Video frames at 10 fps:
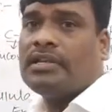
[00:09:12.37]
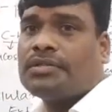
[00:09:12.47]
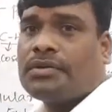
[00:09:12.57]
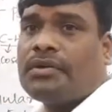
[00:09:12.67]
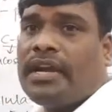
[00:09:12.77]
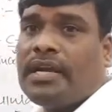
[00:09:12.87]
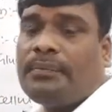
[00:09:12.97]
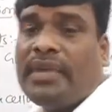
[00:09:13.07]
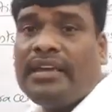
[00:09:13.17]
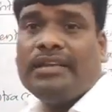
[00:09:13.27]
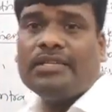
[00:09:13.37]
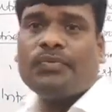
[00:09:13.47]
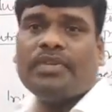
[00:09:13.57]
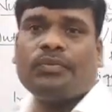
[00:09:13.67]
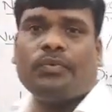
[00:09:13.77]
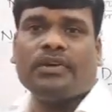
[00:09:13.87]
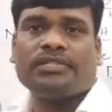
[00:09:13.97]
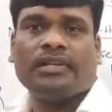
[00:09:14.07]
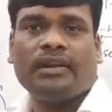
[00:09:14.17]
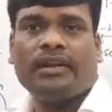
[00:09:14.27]
so it begins with what,
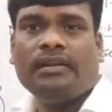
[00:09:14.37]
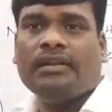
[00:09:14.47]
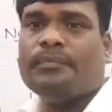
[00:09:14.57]
children?